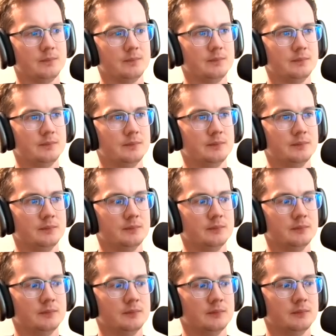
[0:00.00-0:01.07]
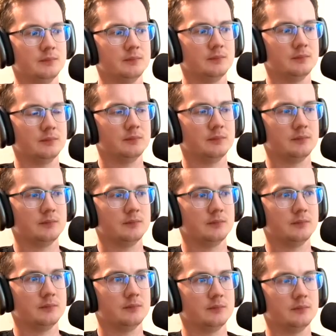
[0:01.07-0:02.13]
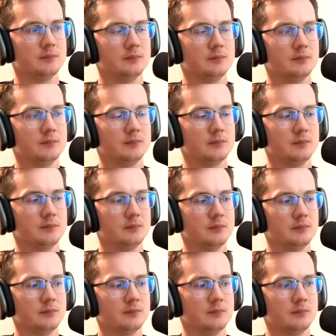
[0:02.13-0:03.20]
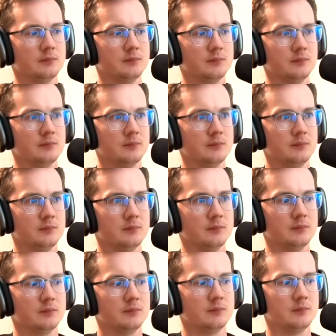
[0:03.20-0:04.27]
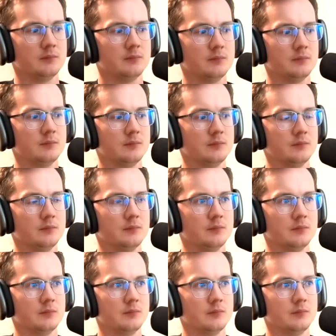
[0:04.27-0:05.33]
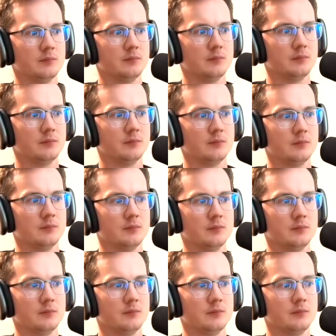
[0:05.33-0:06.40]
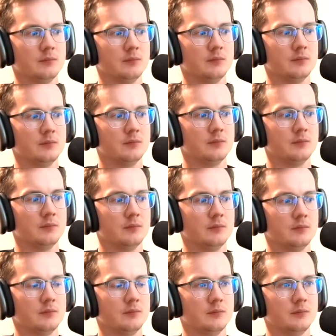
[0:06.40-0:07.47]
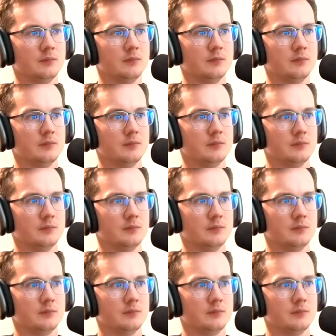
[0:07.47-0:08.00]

The person shown says nothing.